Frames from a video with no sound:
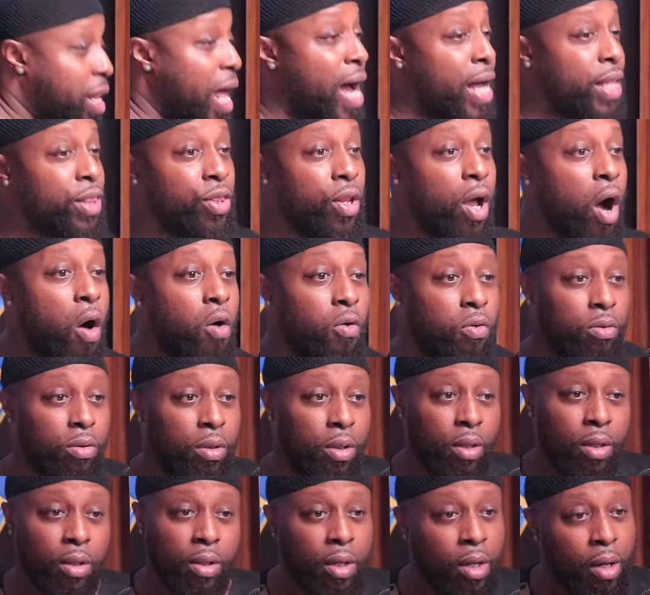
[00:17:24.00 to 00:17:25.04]
I know
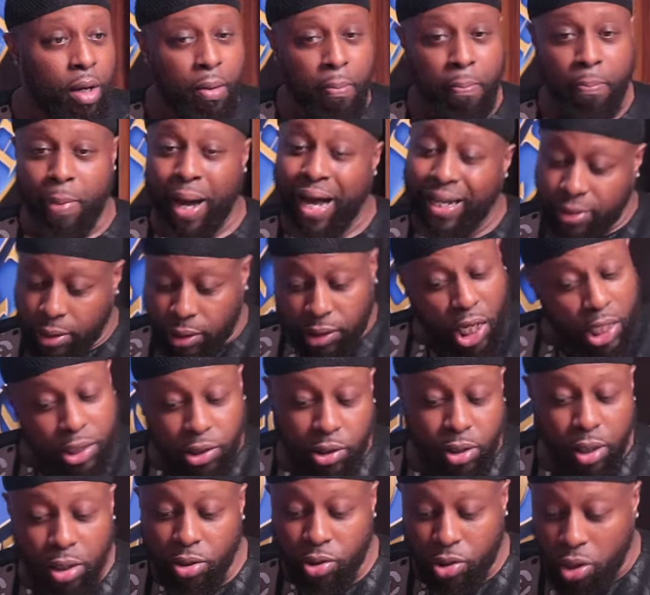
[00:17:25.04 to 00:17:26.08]
my
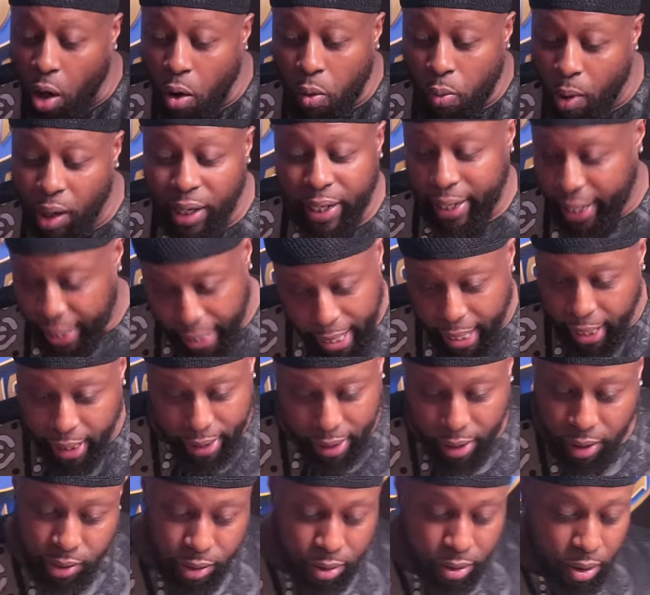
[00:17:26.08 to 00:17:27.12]
sisters don't want to hear
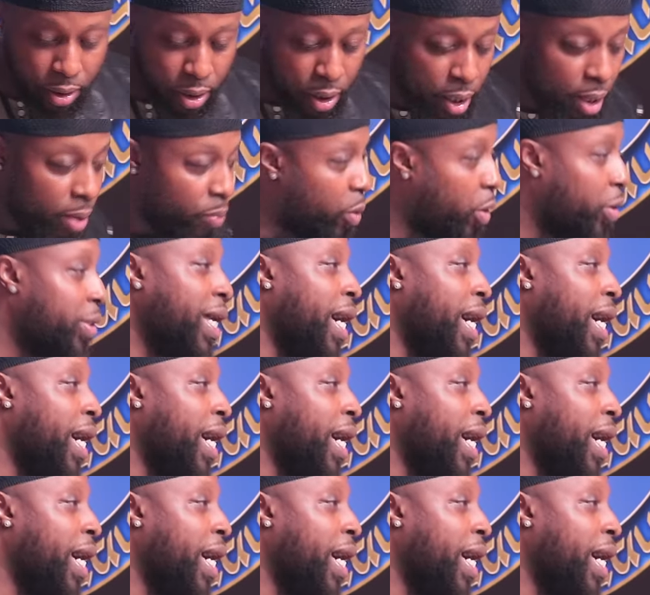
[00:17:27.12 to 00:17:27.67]
this well,